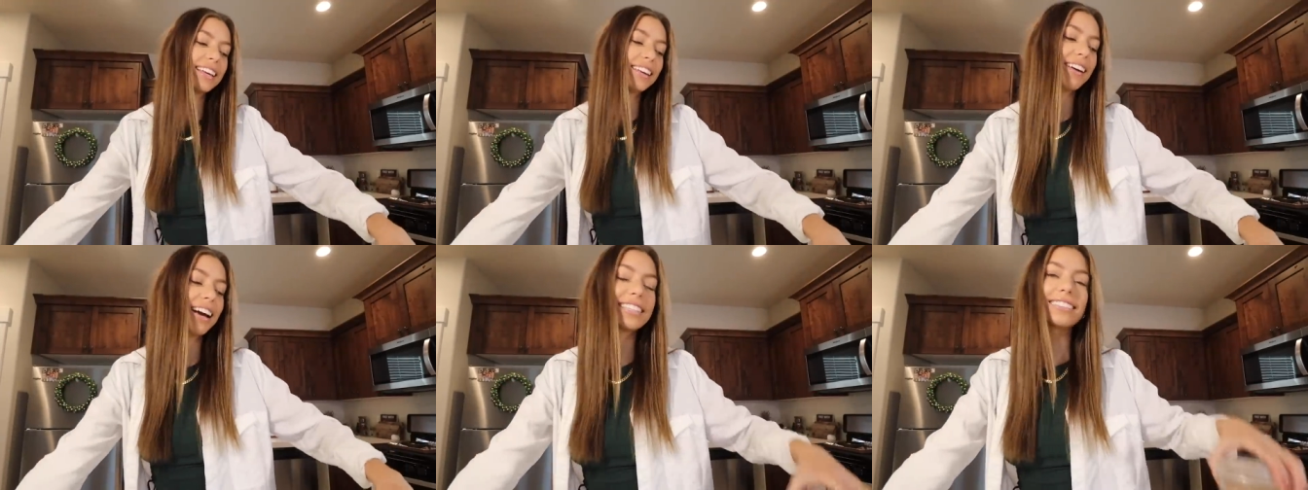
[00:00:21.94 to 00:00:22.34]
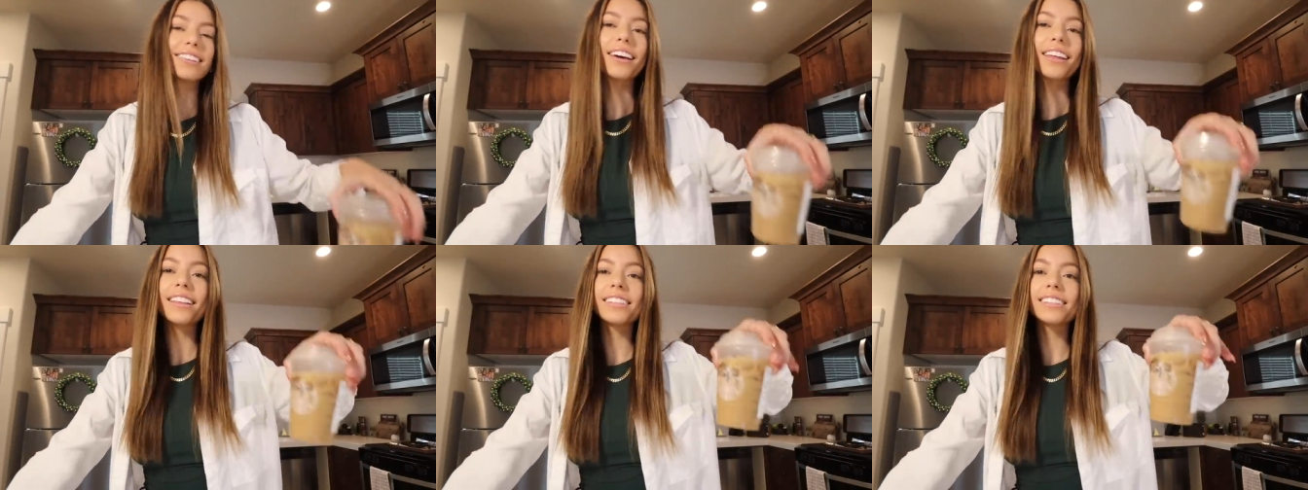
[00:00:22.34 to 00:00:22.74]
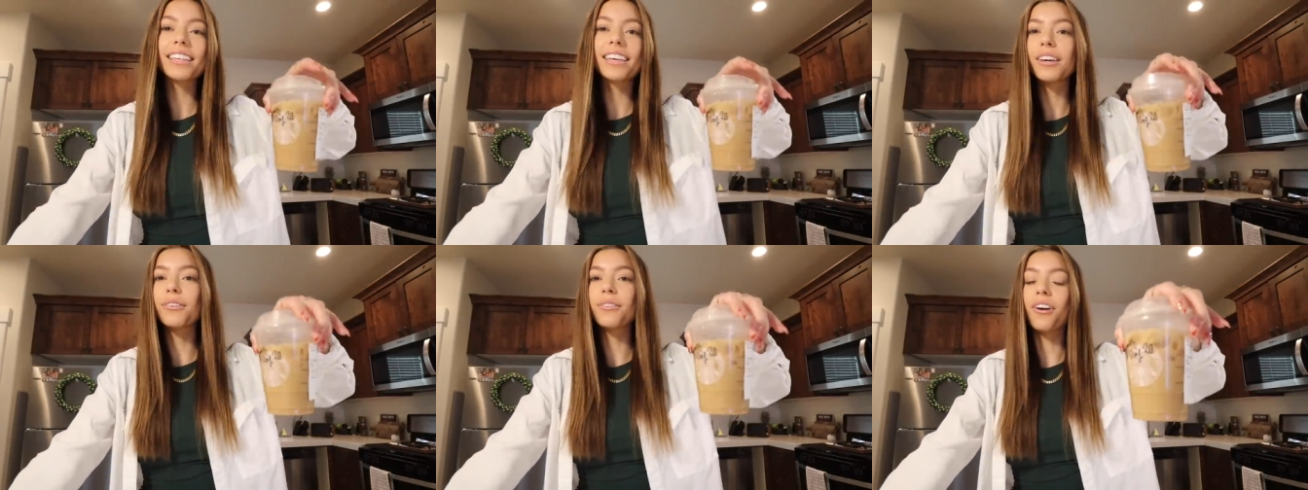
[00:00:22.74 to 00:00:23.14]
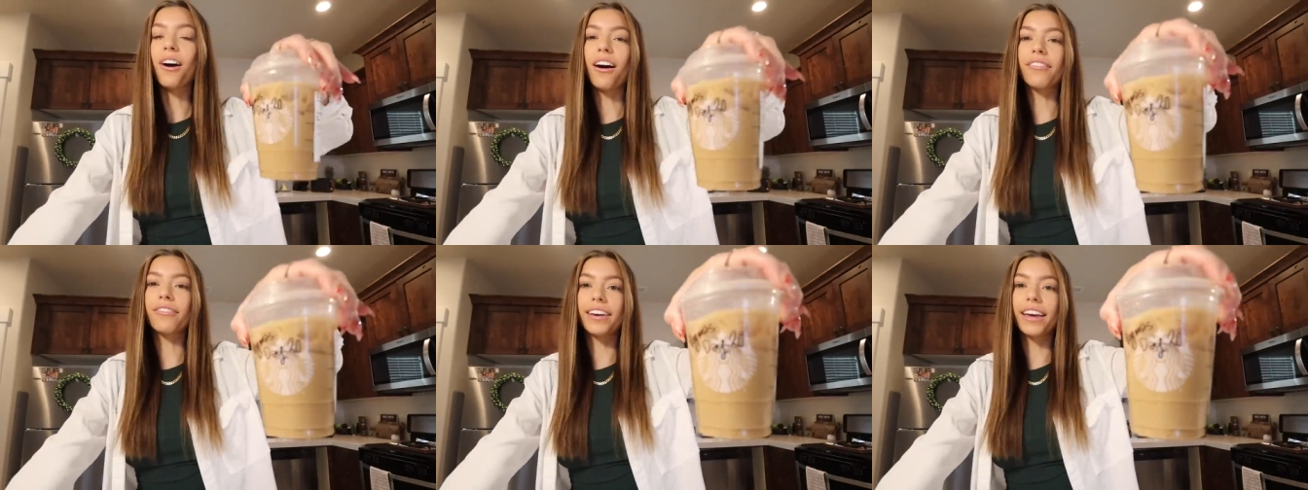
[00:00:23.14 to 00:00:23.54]
You guys, look at this cute
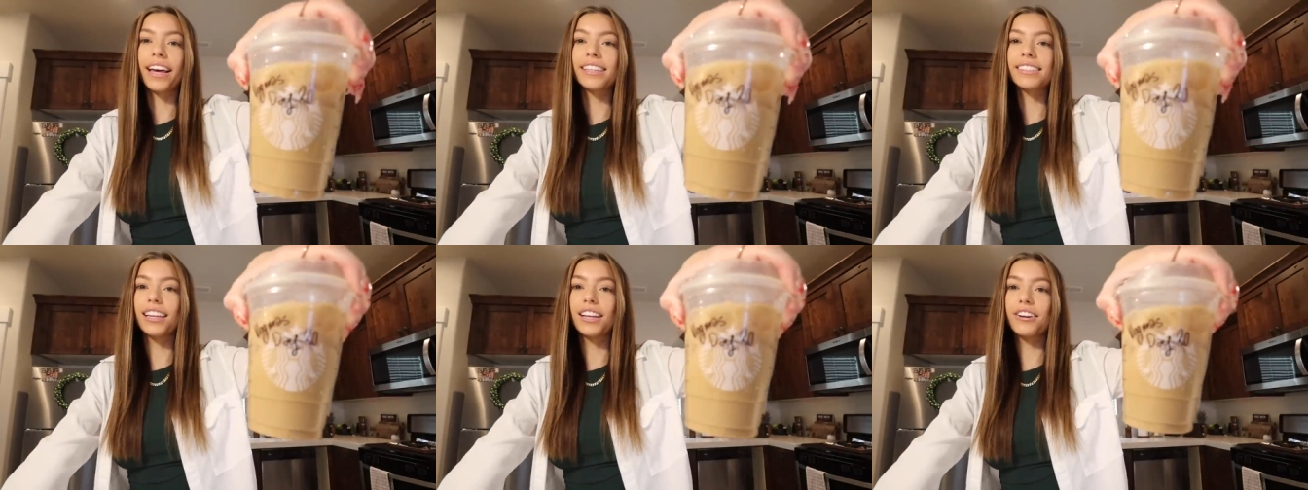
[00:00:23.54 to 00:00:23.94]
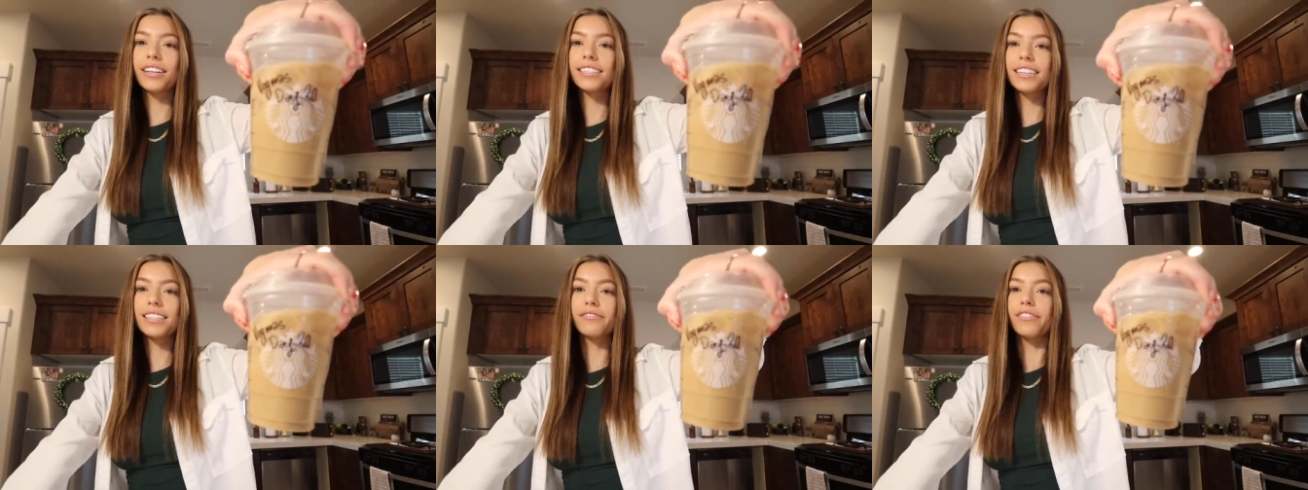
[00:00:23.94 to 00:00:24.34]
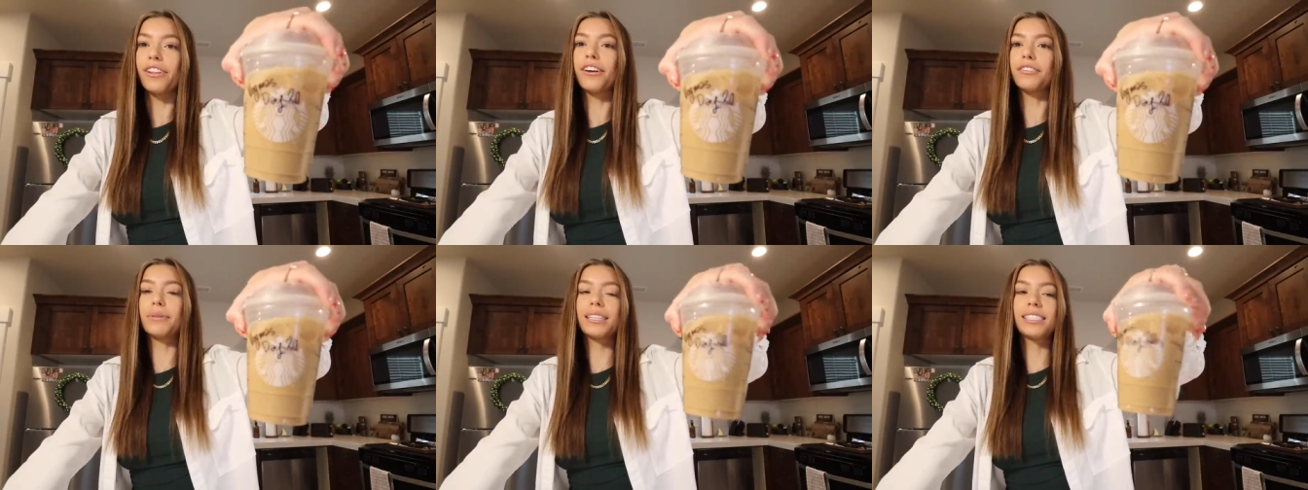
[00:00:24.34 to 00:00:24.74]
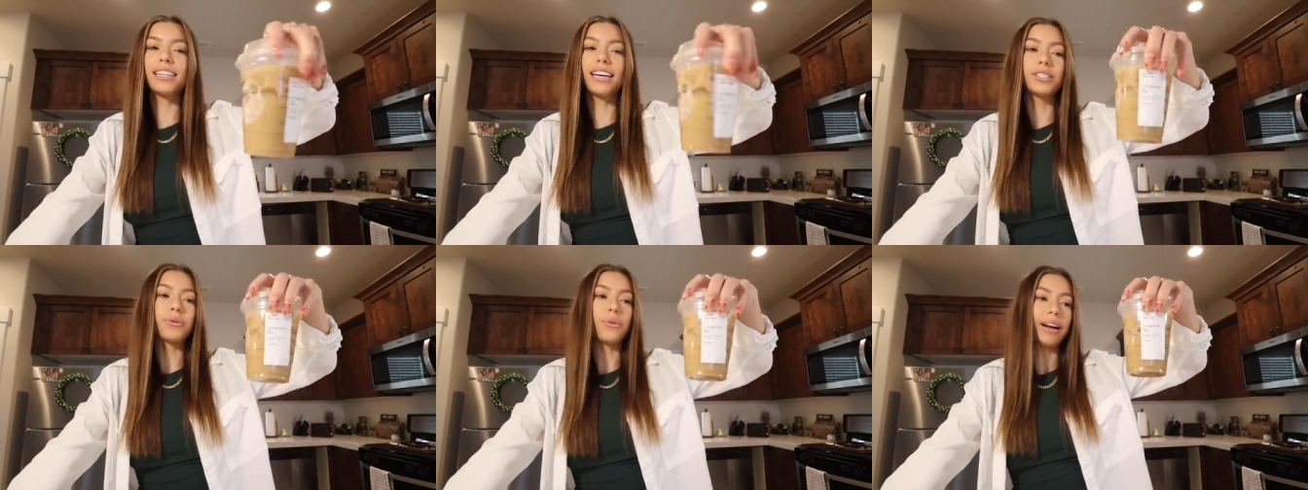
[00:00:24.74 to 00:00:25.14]
coffee. It literally says Vlogmas
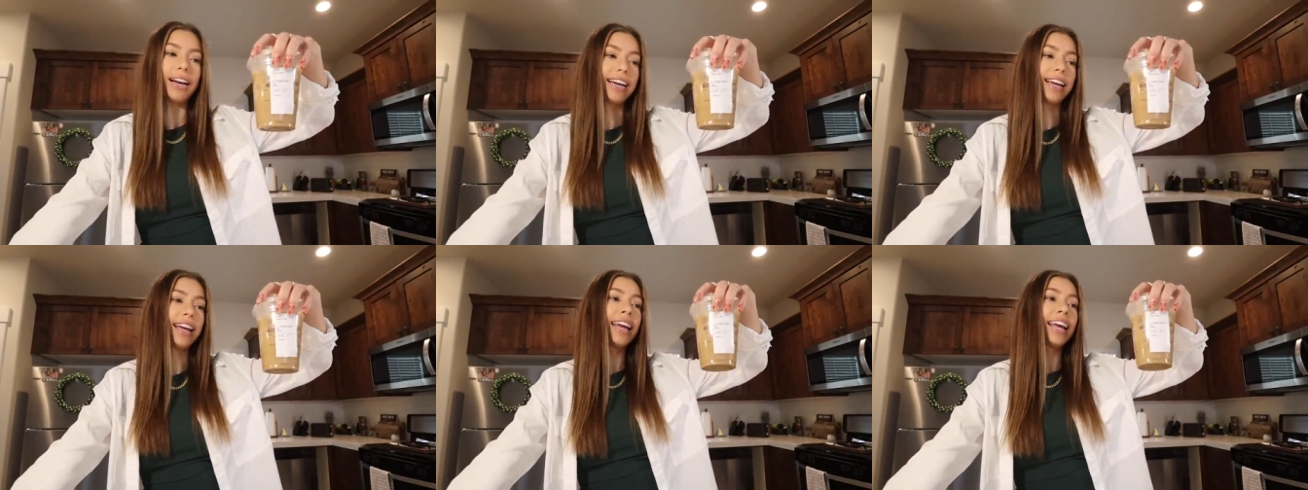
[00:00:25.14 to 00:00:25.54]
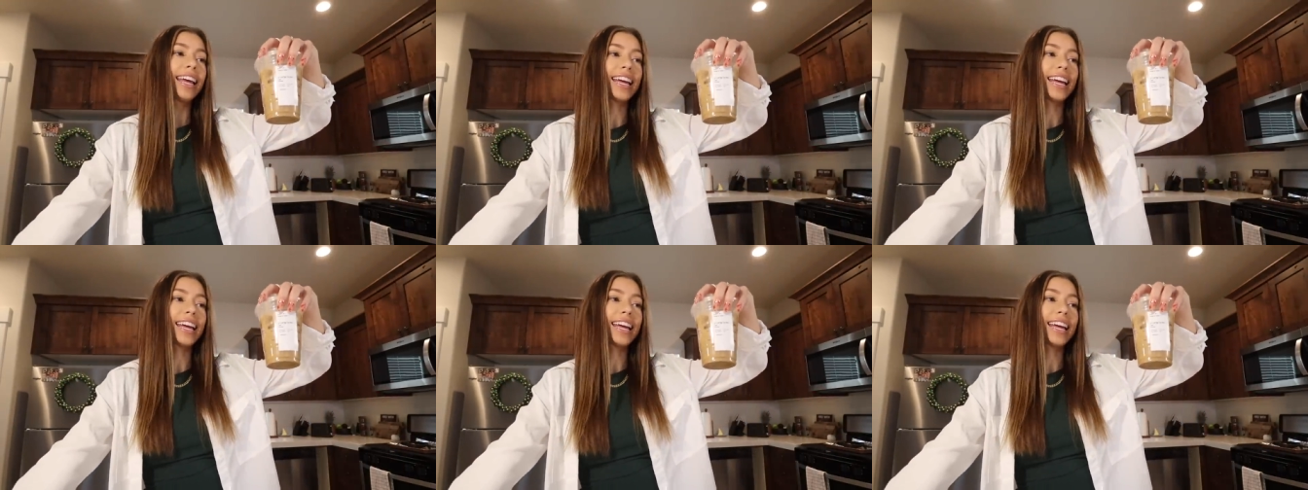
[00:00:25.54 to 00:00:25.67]
Day 20.